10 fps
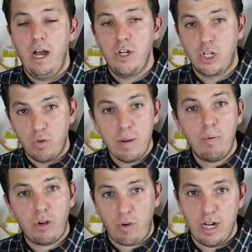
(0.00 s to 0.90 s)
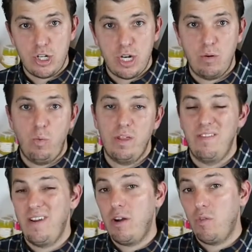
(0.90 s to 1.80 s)
degree progression with a
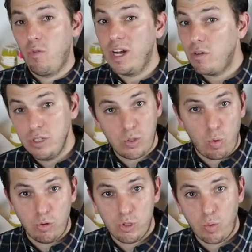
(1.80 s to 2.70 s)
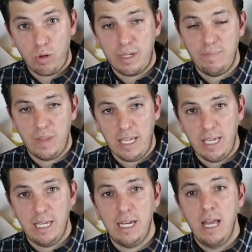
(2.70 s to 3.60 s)
very rigorous coursework
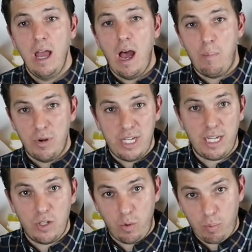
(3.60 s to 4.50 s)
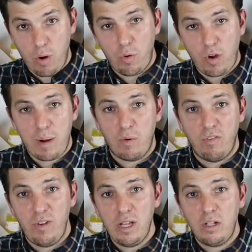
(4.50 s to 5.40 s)
in a particular program or
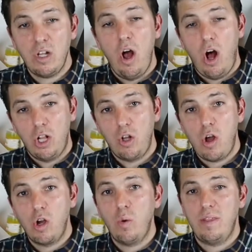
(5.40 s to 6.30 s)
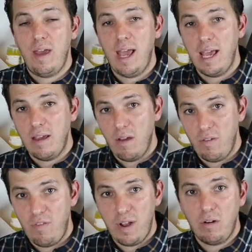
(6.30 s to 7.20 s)
field, along with a
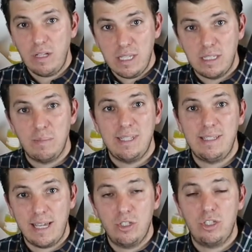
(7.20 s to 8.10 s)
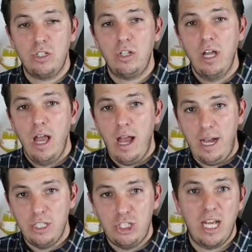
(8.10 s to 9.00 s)
fairly substantial
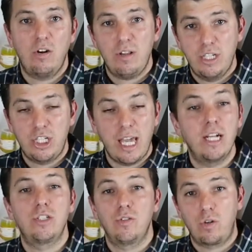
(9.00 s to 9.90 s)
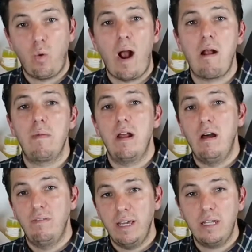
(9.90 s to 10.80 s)
general education requirement
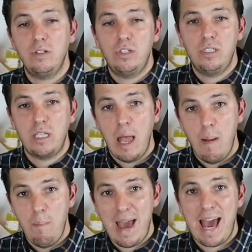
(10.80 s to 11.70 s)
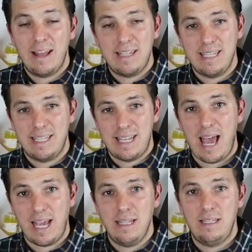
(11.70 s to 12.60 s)
of Englishes, maths,
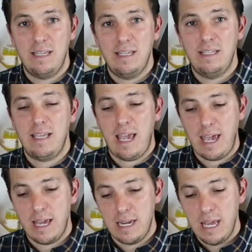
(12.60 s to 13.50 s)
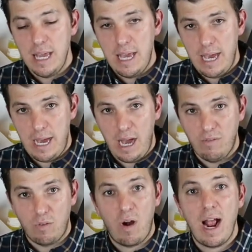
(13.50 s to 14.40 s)
sciences, and a
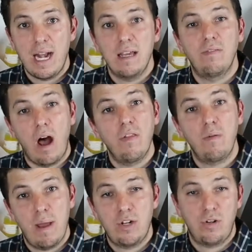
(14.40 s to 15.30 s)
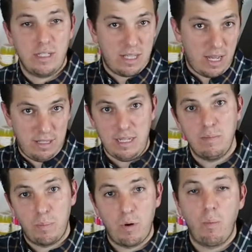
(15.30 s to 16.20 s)
variety of other metrics that
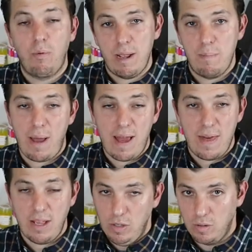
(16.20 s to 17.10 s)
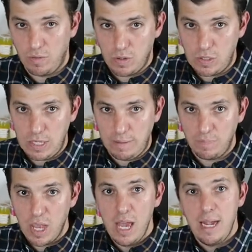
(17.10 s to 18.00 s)
deemed appropriate by that university.
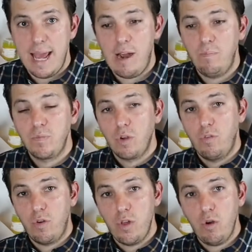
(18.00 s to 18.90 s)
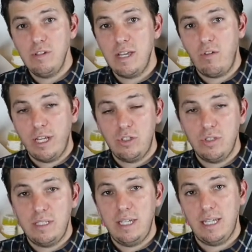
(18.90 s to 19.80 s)
Now, for those that are
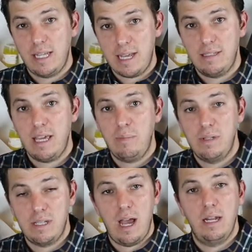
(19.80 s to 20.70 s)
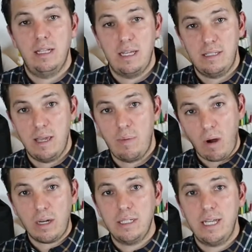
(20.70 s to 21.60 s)
interested in landscape design and landscape
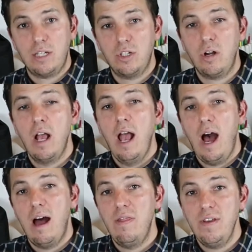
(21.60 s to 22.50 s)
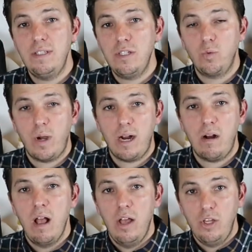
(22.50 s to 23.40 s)
architecture, this is
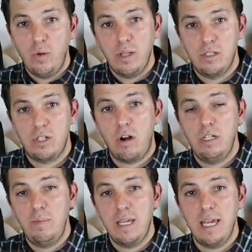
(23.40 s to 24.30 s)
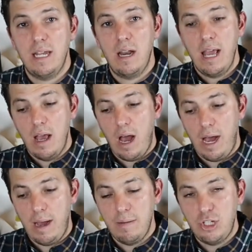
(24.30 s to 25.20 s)
where you can start to begin
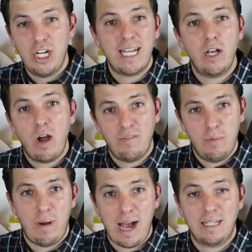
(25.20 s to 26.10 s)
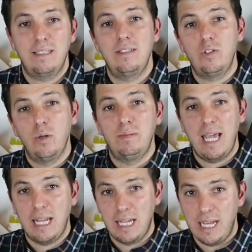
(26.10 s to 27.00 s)
checking off the boxes to
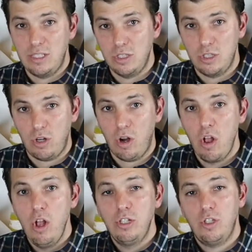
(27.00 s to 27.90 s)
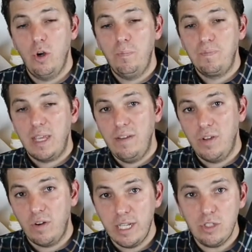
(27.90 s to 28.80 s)
obtain licensure. So if
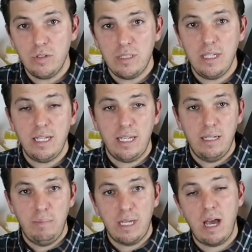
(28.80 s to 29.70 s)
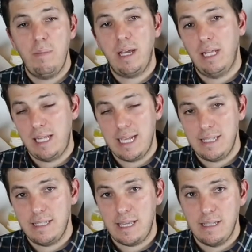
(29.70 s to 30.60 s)
you're interested in becoming a
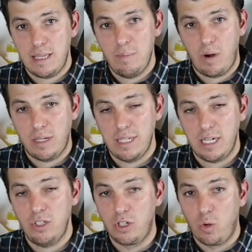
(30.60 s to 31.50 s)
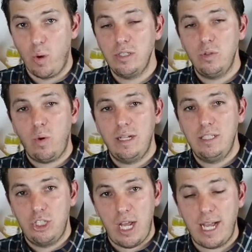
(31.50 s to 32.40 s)
licensed landscape architect, you're going to want
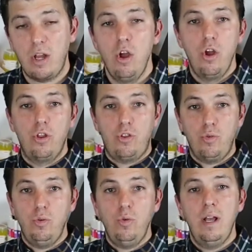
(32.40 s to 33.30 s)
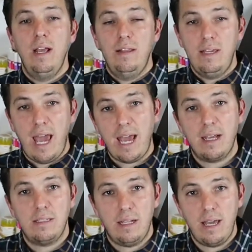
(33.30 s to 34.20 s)
to check through the
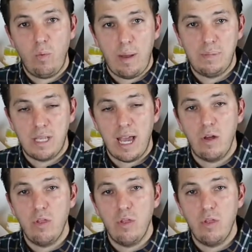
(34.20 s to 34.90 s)
ASLA website